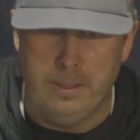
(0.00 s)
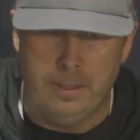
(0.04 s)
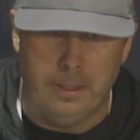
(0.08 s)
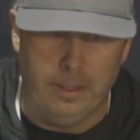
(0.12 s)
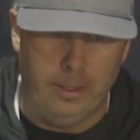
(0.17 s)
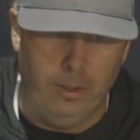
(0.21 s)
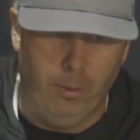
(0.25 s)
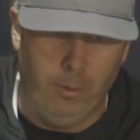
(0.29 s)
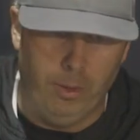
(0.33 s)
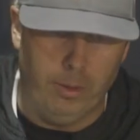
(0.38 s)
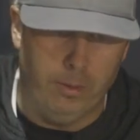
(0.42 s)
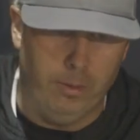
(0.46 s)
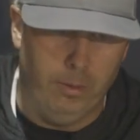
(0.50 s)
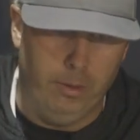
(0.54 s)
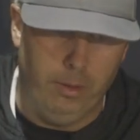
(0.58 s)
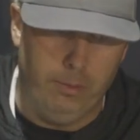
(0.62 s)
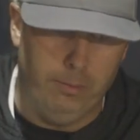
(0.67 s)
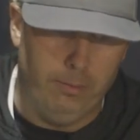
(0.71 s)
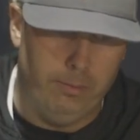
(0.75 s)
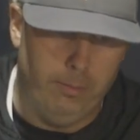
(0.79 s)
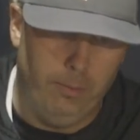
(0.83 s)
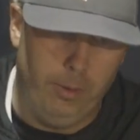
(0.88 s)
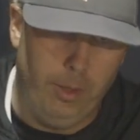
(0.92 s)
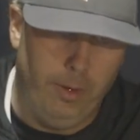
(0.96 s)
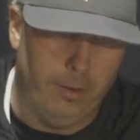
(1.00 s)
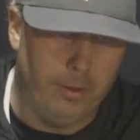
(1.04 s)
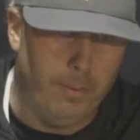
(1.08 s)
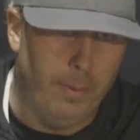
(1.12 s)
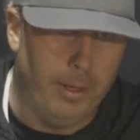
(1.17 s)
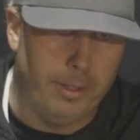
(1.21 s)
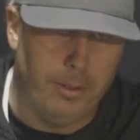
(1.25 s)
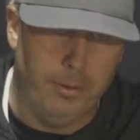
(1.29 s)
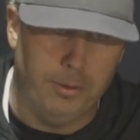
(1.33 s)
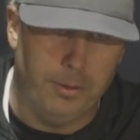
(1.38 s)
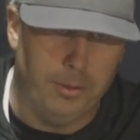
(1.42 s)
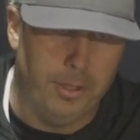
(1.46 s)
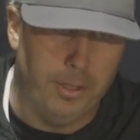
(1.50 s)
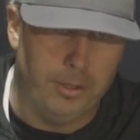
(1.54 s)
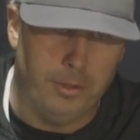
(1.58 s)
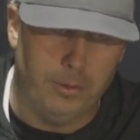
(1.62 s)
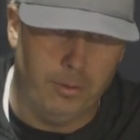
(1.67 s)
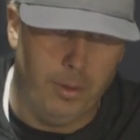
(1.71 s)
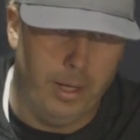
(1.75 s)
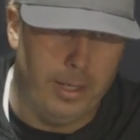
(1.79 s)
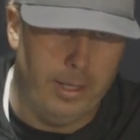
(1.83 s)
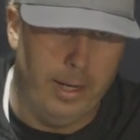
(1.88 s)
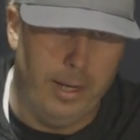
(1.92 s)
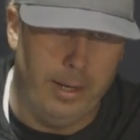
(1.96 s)
You know, we don't have to make the decisions
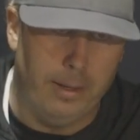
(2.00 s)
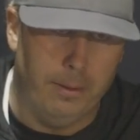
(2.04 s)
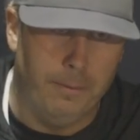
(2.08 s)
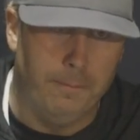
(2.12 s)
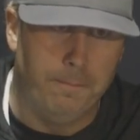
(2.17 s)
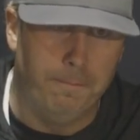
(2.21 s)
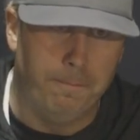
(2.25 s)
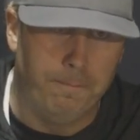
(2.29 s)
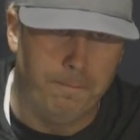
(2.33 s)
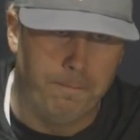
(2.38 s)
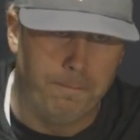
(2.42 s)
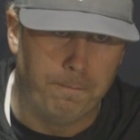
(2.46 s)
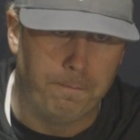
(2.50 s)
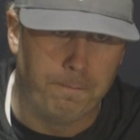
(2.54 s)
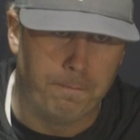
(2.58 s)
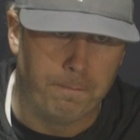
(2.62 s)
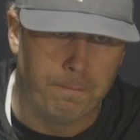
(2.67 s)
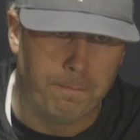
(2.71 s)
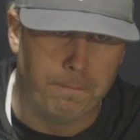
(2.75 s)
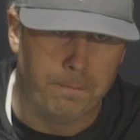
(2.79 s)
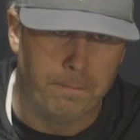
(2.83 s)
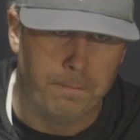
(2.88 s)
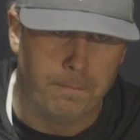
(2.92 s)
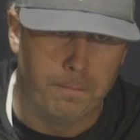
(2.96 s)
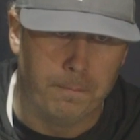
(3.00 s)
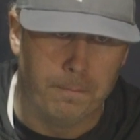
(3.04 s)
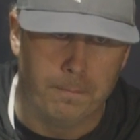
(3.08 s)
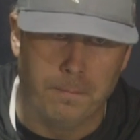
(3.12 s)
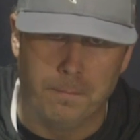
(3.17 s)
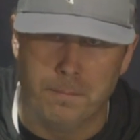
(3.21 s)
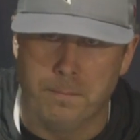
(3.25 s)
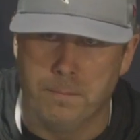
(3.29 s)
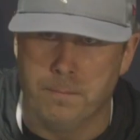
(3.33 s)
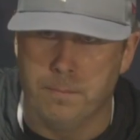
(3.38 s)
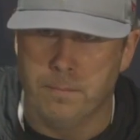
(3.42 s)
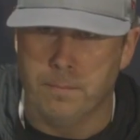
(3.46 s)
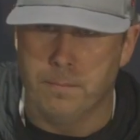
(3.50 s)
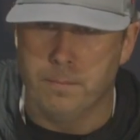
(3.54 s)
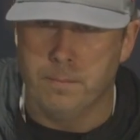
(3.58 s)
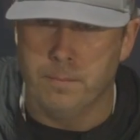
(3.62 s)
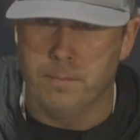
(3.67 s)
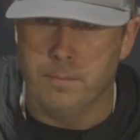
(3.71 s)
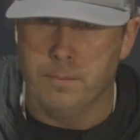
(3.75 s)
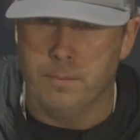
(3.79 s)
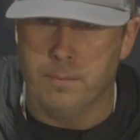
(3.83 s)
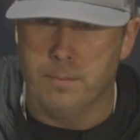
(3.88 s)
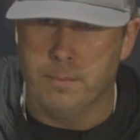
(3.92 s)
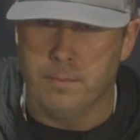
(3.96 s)
right now. The one play that might
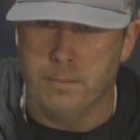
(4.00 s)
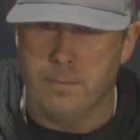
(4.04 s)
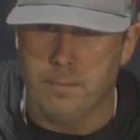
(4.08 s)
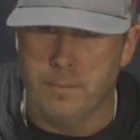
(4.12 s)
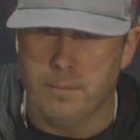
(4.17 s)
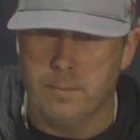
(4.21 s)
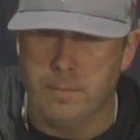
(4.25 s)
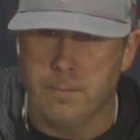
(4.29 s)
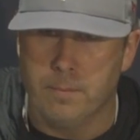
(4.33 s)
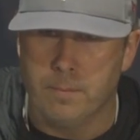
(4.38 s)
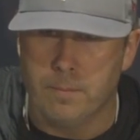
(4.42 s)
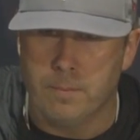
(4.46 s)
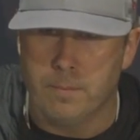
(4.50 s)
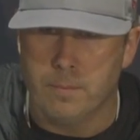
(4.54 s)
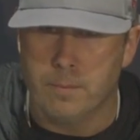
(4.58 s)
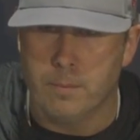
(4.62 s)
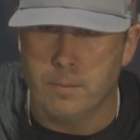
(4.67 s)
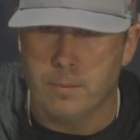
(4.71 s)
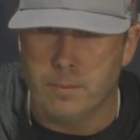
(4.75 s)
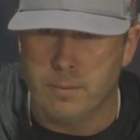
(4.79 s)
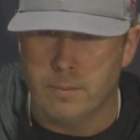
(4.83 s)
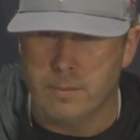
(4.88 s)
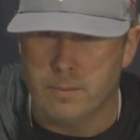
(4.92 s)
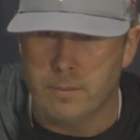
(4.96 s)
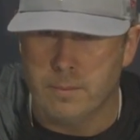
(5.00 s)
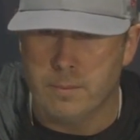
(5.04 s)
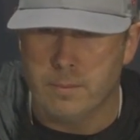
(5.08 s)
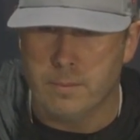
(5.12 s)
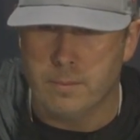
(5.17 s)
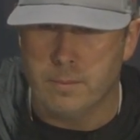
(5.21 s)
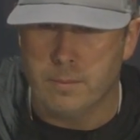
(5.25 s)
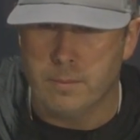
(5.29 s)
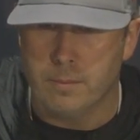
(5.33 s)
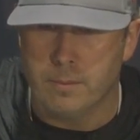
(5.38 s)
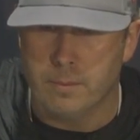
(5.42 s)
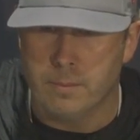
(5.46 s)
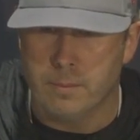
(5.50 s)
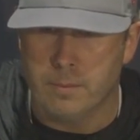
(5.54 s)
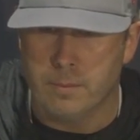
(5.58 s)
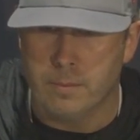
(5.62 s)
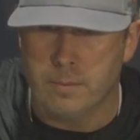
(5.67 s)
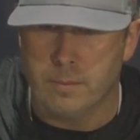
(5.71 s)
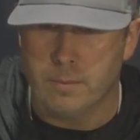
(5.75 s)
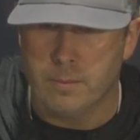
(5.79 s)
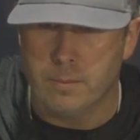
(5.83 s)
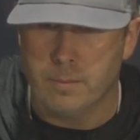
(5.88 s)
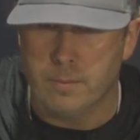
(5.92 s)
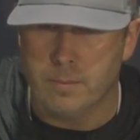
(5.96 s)
have been overlooked was the return,
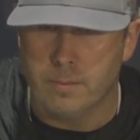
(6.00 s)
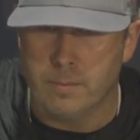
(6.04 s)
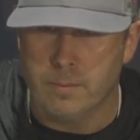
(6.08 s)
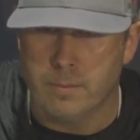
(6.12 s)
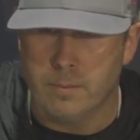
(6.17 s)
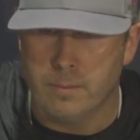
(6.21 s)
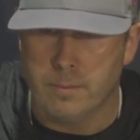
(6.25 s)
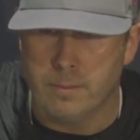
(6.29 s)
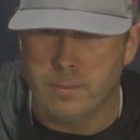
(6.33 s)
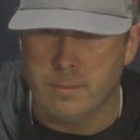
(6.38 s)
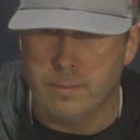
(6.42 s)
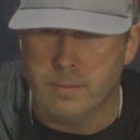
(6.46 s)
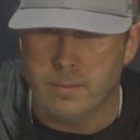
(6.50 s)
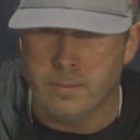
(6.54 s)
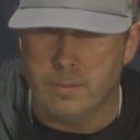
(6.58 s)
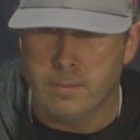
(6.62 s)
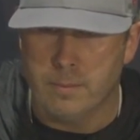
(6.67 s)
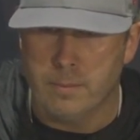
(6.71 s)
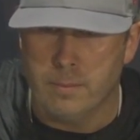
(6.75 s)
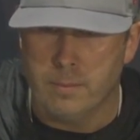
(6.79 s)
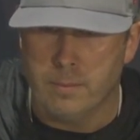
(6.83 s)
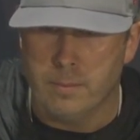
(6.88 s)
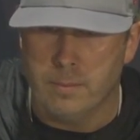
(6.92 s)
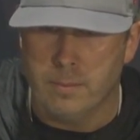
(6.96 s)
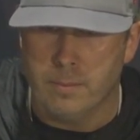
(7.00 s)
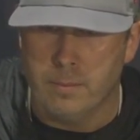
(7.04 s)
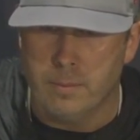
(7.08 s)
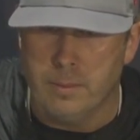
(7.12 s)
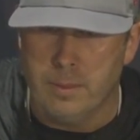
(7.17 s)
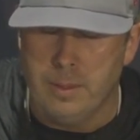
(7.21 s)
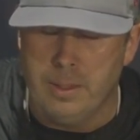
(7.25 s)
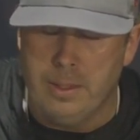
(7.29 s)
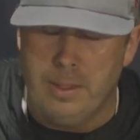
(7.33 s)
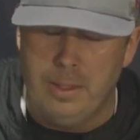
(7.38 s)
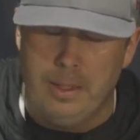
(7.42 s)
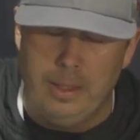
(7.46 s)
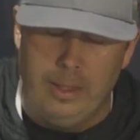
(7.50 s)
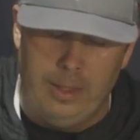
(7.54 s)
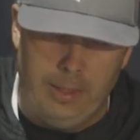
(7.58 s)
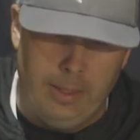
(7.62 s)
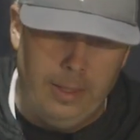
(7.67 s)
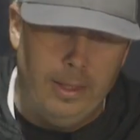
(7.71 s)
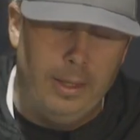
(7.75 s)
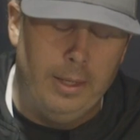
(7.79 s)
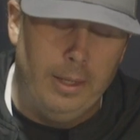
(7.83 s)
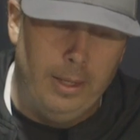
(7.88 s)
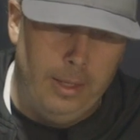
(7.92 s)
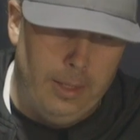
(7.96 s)
right? Start third, 40,
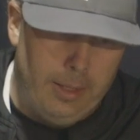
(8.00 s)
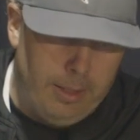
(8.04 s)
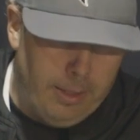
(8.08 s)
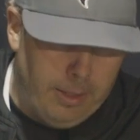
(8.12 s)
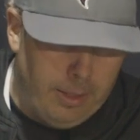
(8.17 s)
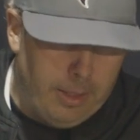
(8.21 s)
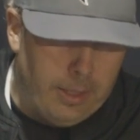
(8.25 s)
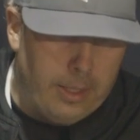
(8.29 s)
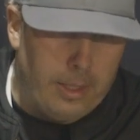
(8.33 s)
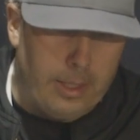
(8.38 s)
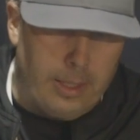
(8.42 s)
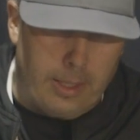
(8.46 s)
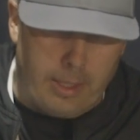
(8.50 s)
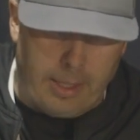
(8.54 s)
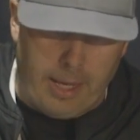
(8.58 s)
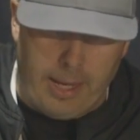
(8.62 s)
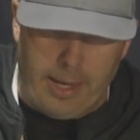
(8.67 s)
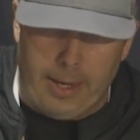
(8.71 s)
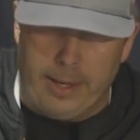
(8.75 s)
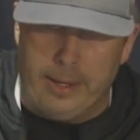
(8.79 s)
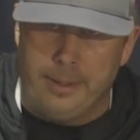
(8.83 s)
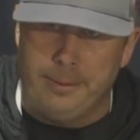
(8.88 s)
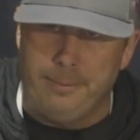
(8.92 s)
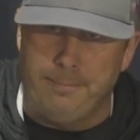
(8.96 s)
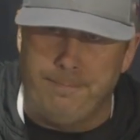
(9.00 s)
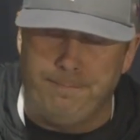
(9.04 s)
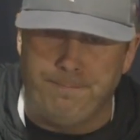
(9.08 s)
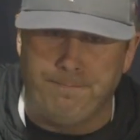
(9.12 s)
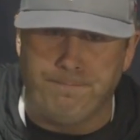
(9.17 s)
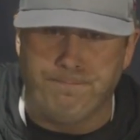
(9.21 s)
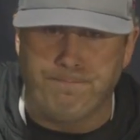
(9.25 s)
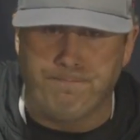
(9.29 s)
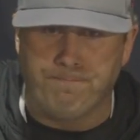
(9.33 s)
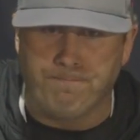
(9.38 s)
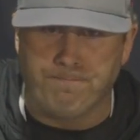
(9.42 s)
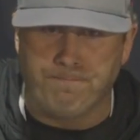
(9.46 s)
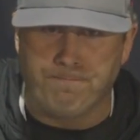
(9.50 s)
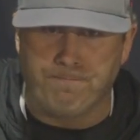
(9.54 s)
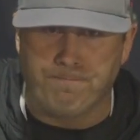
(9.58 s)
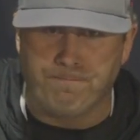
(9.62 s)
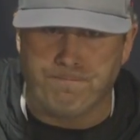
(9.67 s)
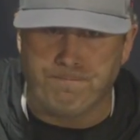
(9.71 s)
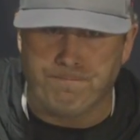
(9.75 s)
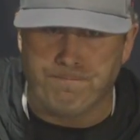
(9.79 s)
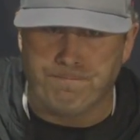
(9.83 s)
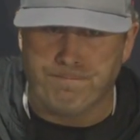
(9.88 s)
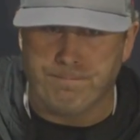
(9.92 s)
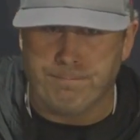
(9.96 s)
first grade, 40. Yeah.
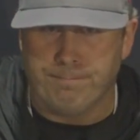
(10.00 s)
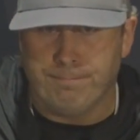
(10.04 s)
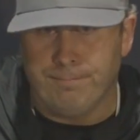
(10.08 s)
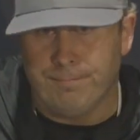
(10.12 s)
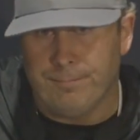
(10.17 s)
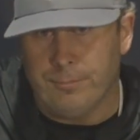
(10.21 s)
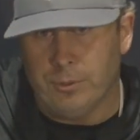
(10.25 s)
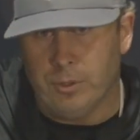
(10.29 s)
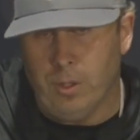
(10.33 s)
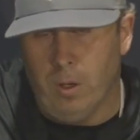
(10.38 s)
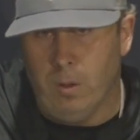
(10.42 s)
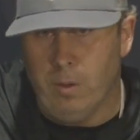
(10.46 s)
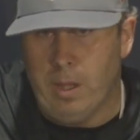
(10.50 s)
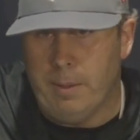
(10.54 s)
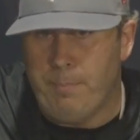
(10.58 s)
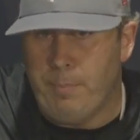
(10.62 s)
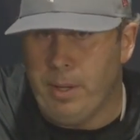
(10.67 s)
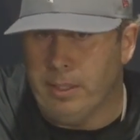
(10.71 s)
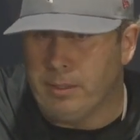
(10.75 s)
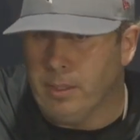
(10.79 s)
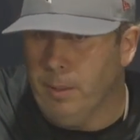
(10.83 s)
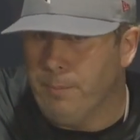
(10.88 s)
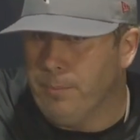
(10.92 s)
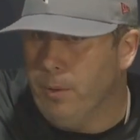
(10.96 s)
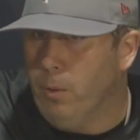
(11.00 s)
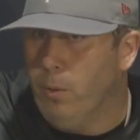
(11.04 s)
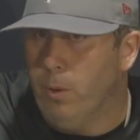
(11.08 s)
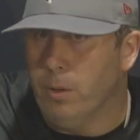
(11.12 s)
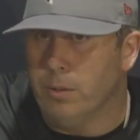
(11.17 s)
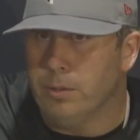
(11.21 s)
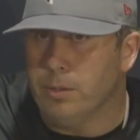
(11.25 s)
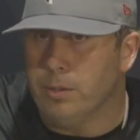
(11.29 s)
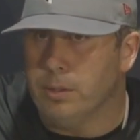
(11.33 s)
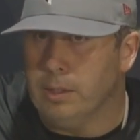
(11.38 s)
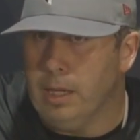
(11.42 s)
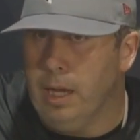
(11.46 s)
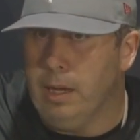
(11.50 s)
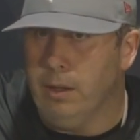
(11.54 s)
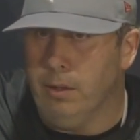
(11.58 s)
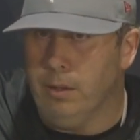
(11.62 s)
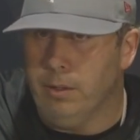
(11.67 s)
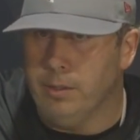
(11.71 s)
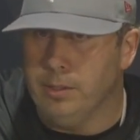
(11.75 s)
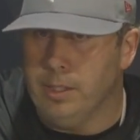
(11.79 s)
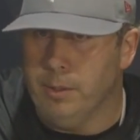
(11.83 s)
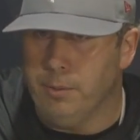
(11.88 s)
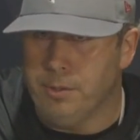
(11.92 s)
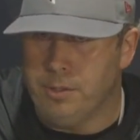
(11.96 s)
So they picked up the horse
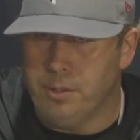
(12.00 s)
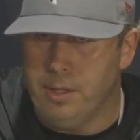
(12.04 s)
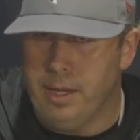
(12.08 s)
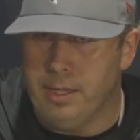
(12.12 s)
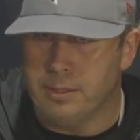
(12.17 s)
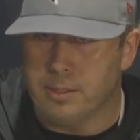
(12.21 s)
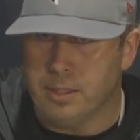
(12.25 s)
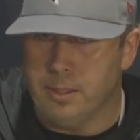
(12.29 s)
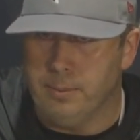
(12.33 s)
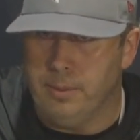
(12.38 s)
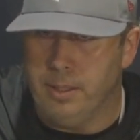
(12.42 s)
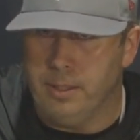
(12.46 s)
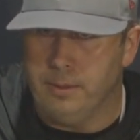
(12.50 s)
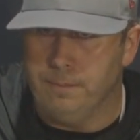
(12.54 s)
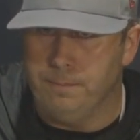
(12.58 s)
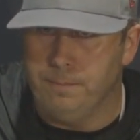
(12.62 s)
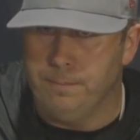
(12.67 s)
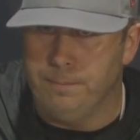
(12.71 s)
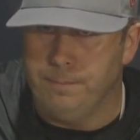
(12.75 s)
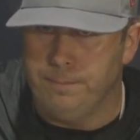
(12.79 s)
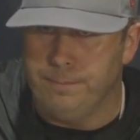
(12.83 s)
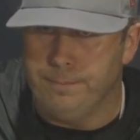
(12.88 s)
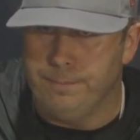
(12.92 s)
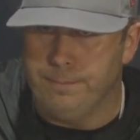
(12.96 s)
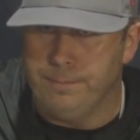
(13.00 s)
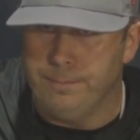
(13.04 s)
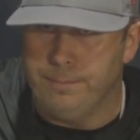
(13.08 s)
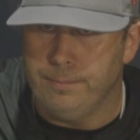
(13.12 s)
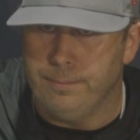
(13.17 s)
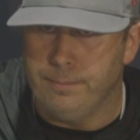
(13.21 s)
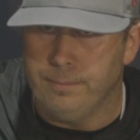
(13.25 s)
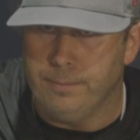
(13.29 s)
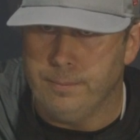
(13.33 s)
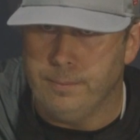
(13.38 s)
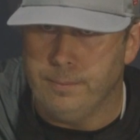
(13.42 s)
collar. Is that what you're asking about? No,